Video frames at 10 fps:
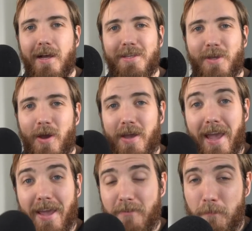So
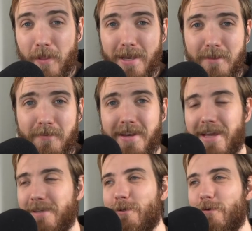if you're planning for your
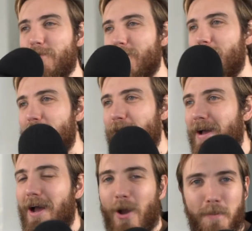next Europe trip,
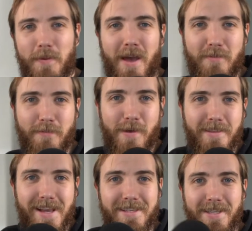I hope you have a
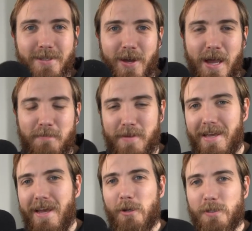fantastic time.
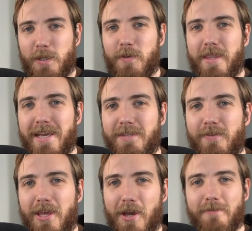I'll see you in the next
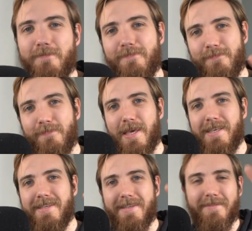video.
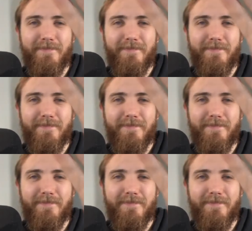Peace.